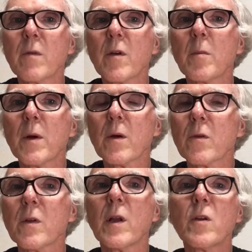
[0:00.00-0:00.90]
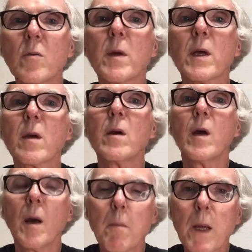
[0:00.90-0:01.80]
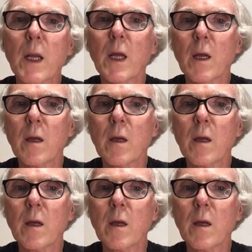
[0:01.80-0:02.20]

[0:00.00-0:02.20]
their beers, and they do make many.